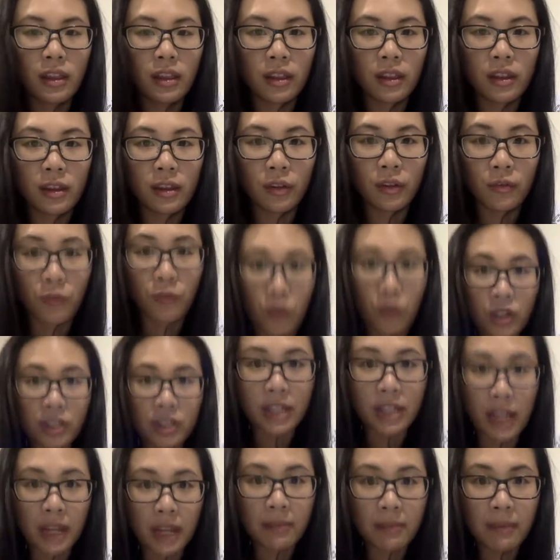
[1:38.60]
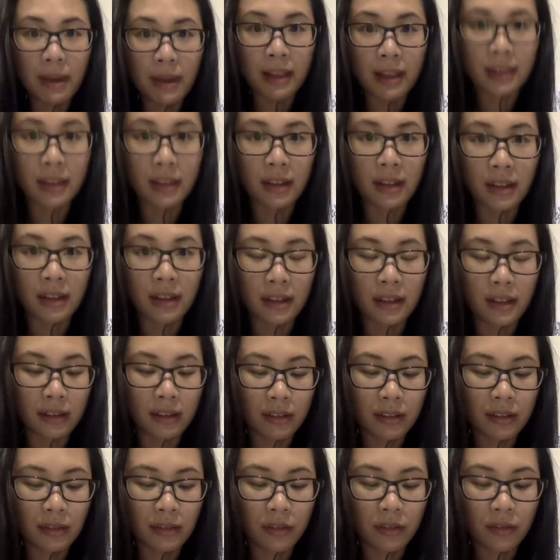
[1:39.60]
your first name and the
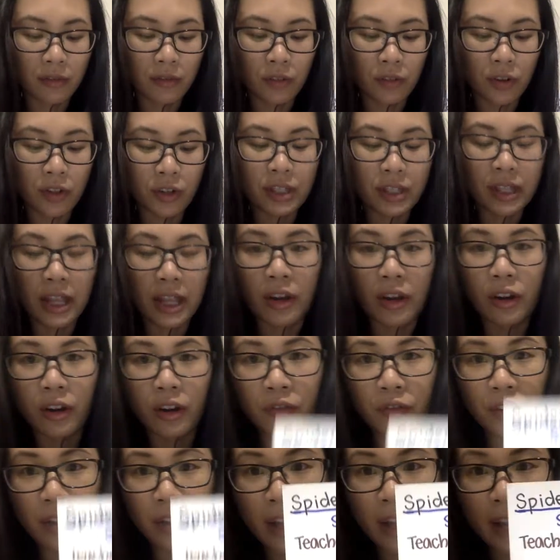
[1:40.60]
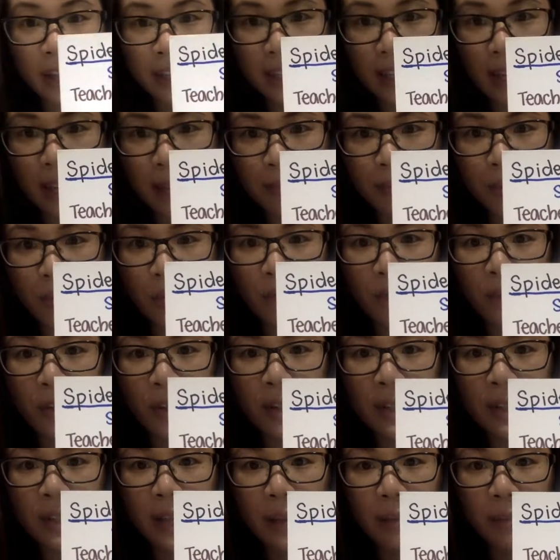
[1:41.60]
first letter of your last name. So for
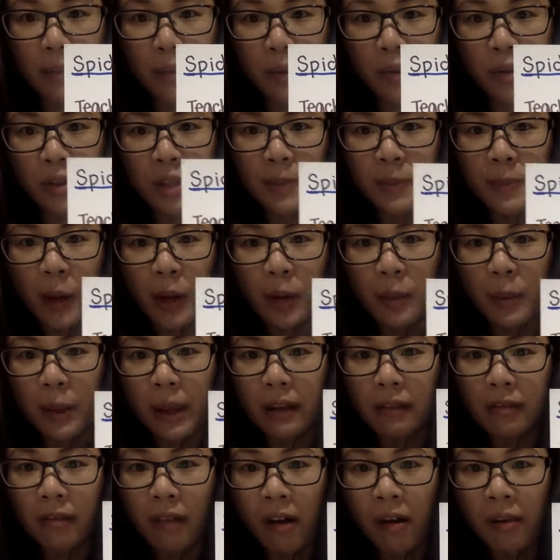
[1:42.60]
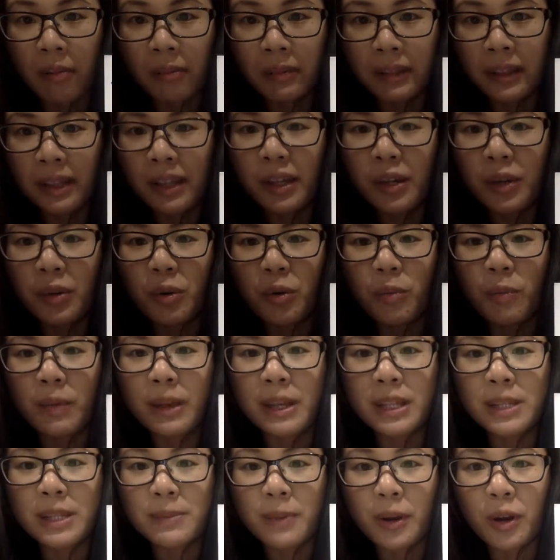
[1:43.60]
example, Spider-Pig Mom will
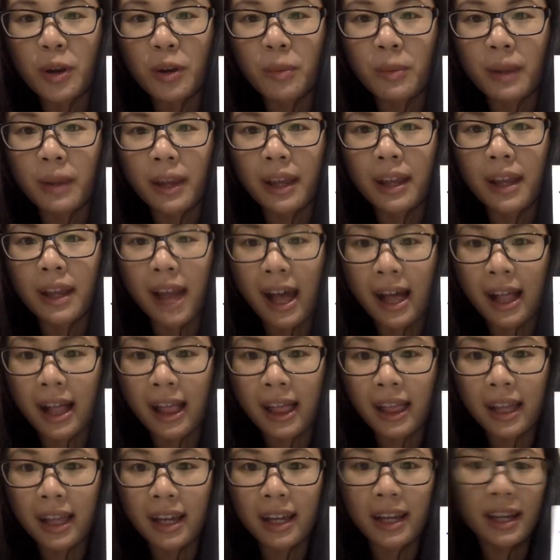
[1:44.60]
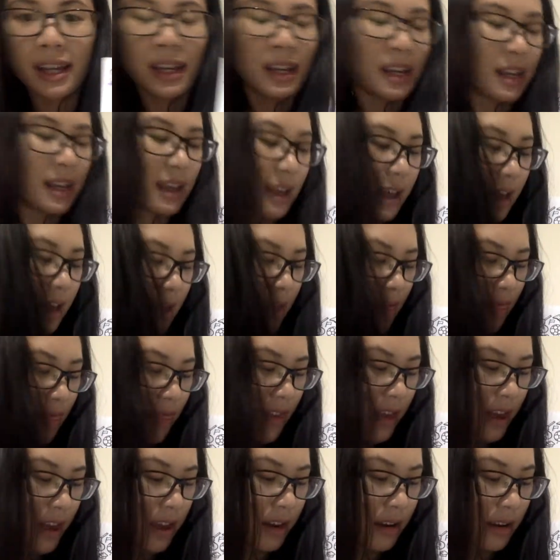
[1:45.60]
be Spider-Pig L. And
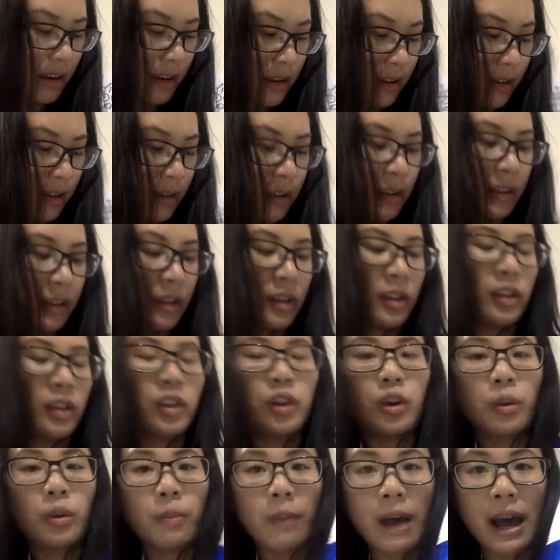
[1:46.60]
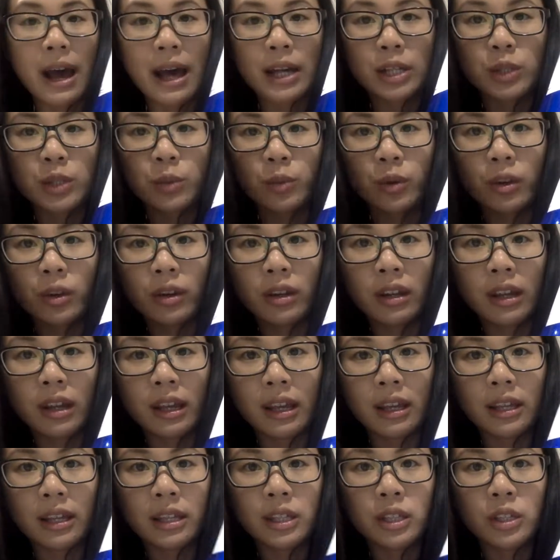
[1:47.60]
then your password
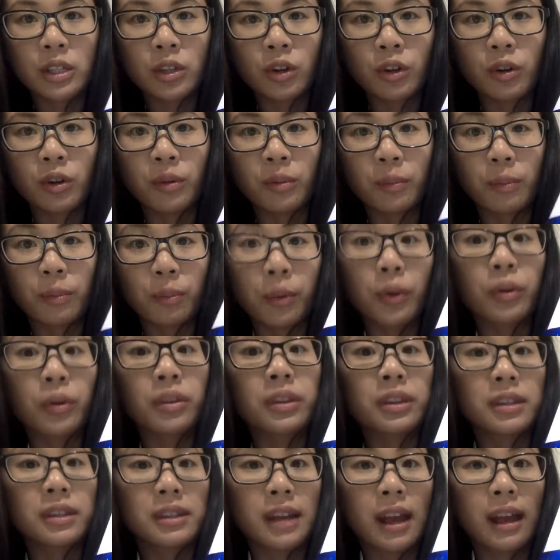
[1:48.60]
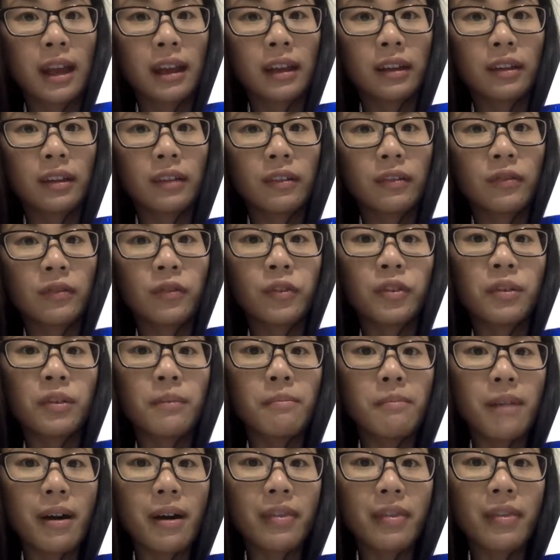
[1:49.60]
is your birthday for the
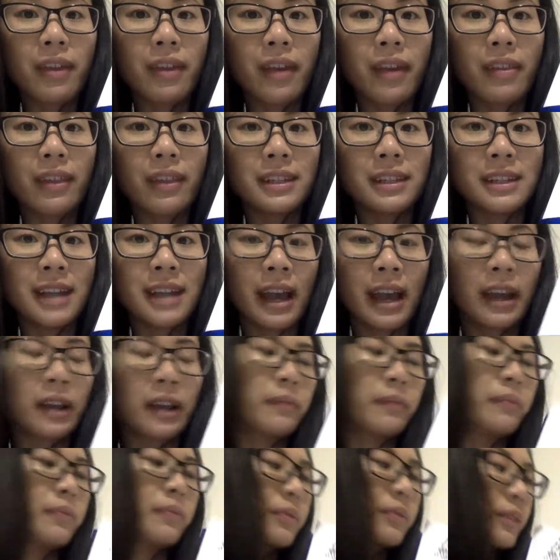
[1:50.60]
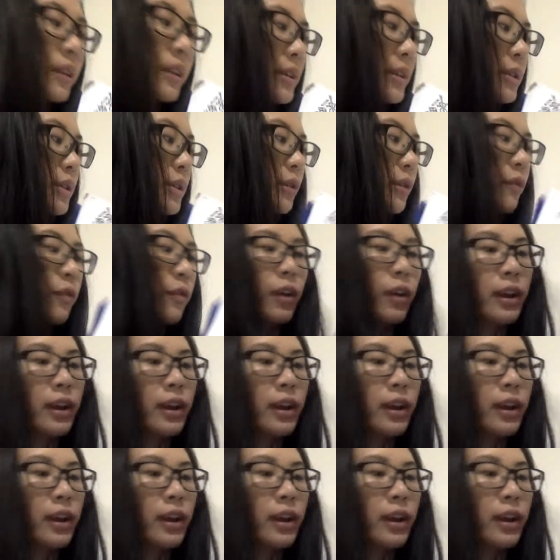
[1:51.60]
month and the day. So for